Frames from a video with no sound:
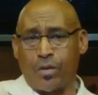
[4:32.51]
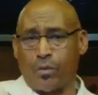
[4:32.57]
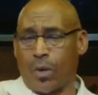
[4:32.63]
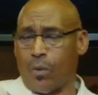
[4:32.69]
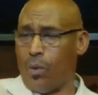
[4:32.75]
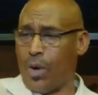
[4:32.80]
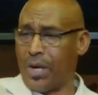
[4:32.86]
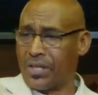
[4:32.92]

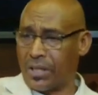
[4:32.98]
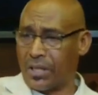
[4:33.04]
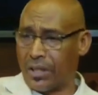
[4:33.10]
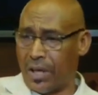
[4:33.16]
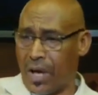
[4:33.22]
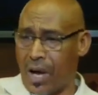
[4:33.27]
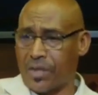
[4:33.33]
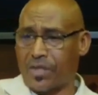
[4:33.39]
You were
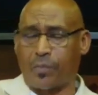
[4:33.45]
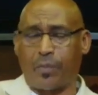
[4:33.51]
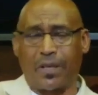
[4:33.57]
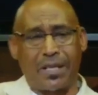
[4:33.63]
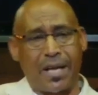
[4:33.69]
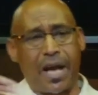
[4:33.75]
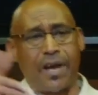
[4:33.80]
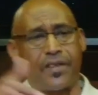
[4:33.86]
once
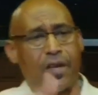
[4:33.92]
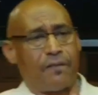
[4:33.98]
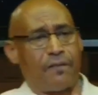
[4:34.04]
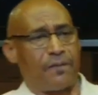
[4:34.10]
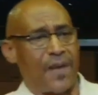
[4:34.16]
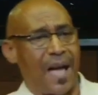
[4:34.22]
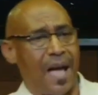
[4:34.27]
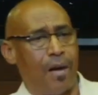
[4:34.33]
lost, but now
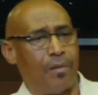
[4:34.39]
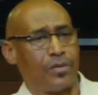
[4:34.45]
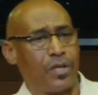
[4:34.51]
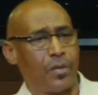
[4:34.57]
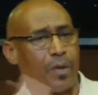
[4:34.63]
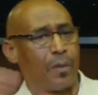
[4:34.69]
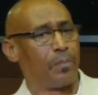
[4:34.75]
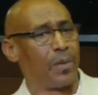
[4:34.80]
you're
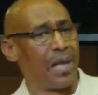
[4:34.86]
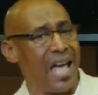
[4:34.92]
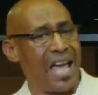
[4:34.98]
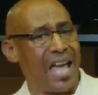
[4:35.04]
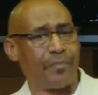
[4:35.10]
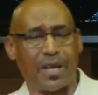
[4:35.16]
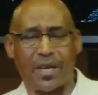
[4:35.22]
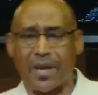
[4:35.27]
found. You were
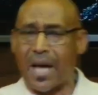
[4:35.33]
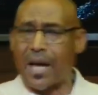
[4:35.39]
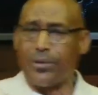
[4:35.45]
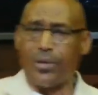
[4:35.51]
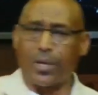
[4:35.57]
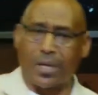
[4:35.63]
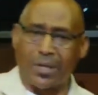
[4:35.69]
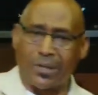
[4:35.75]
blind, but
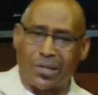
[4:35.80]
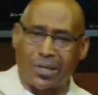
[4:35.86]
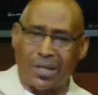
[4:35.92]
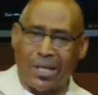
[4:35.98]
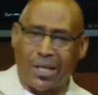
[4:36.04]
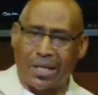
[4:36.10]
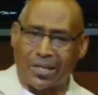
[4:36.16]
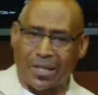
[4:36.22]
now you can
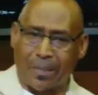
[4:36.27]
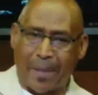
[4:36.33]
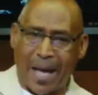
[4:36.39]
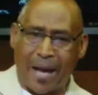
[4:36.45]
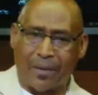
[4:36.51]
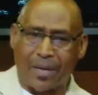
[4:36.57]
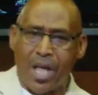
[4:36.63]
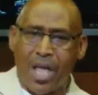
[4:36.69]
see. It's
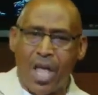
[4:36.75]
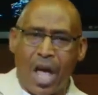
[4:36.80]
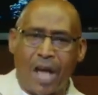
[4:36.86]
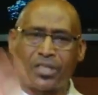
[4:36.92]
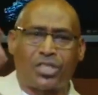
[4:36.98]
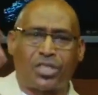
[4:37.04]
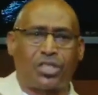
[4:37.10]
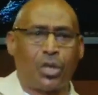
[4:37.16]
about
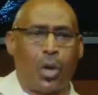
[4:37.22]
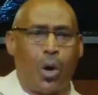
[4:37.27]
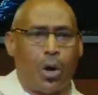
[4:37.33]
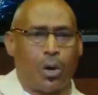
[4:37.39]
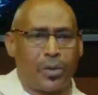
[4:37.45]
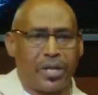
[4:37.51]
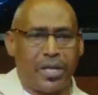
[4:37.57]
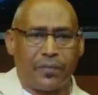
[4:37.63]
a
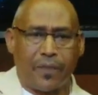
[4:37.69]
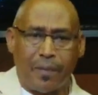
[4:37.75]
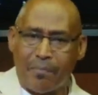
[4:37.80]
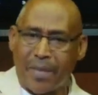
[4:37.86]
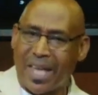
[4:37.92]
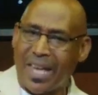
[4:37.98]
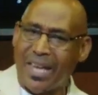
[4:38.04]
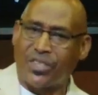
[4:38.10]
story of
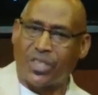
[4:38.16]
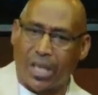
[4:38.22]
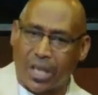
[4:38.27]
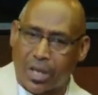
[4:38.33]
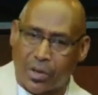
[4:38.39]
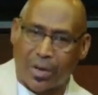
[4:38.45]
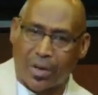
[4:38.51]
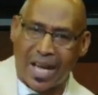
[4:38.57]

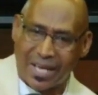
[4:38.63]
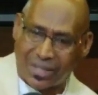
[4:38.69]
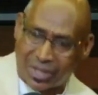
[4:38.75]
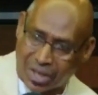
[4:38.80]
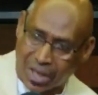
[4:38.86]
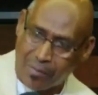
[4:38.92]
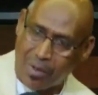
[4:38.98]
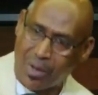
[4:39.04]
amazing
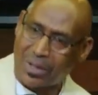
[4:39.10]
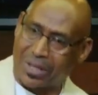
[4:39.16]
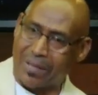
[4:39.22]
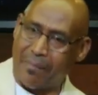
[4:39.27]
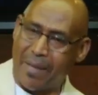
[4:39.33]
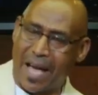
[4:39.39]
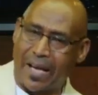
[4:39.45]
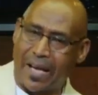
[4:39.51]
grace. Come on,
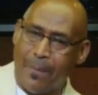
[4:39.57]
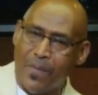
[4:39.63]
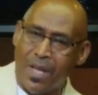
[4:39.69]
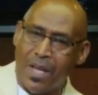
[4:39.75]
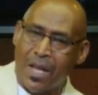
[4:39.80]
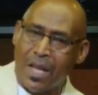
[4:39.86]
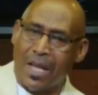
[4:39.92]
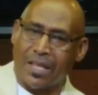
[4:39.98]
somebody.